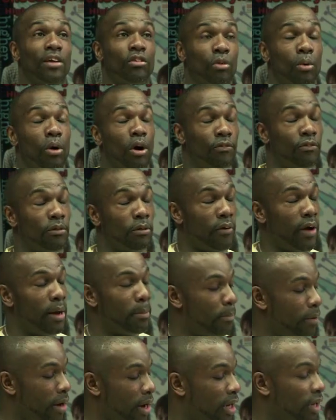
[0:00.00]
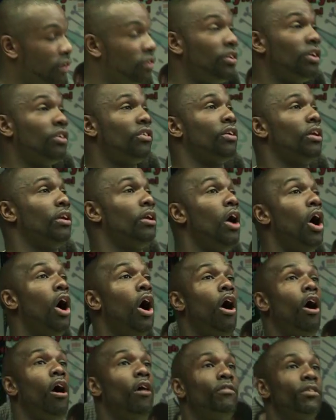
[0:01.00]
squad for Great Britain consisted
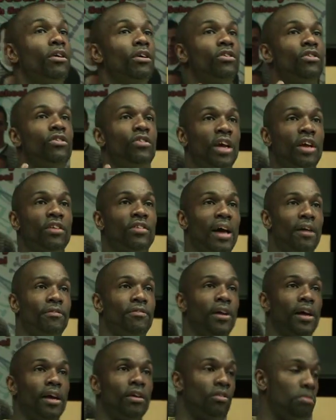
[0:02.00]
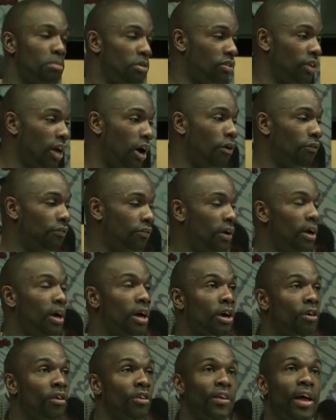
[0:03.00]
of six athletes.
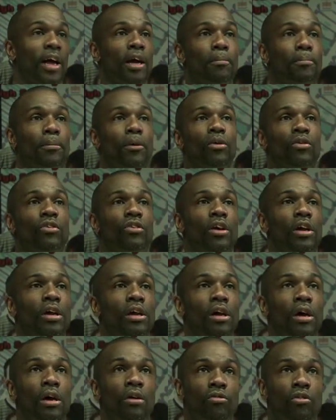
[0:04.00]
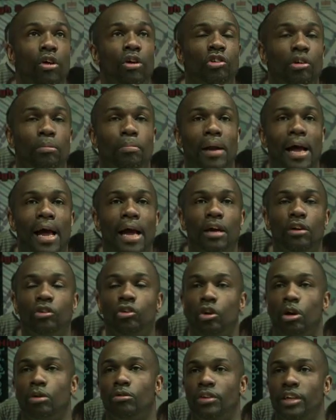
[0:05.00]
Myself, Kriss Akabusi, Roger Black,
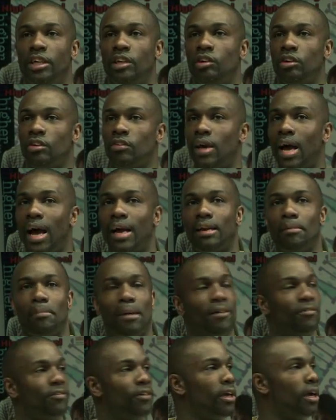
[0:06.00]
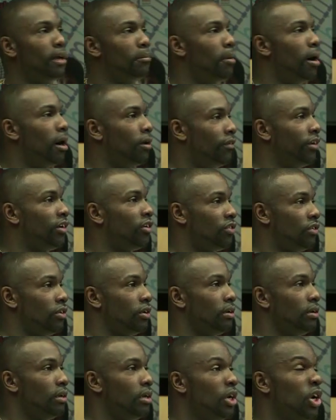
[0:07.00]
John Regis, Ade Mafe and Mark
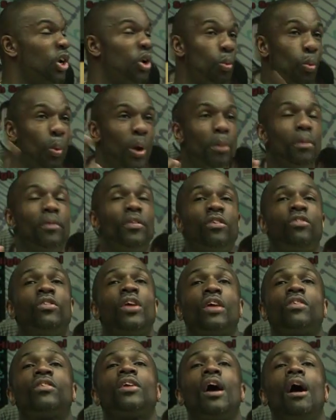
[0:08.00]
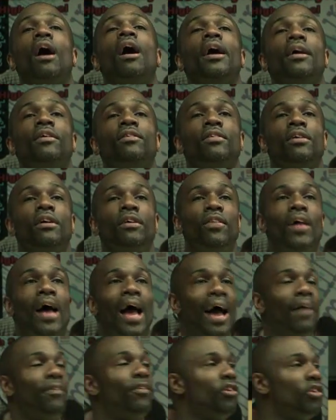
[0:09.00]
Richardson. We were the six guys that
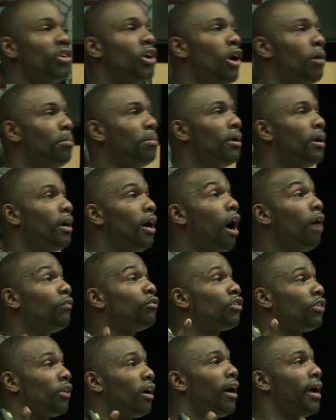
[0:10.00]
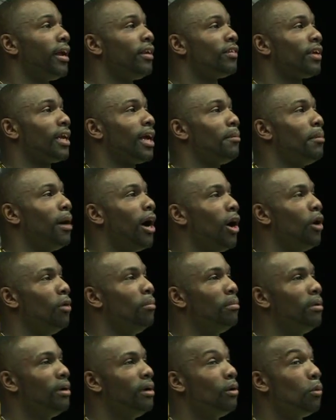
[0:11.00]
had the job of trying to come
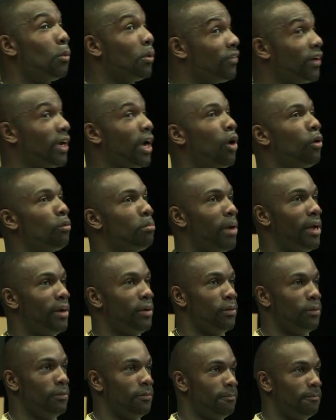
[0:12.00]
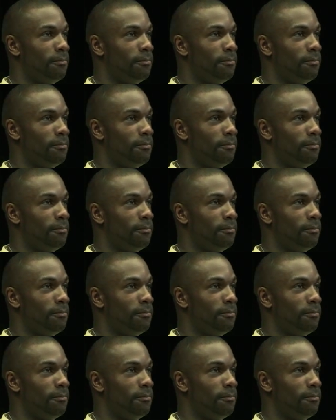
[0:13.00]
home with a gold medal.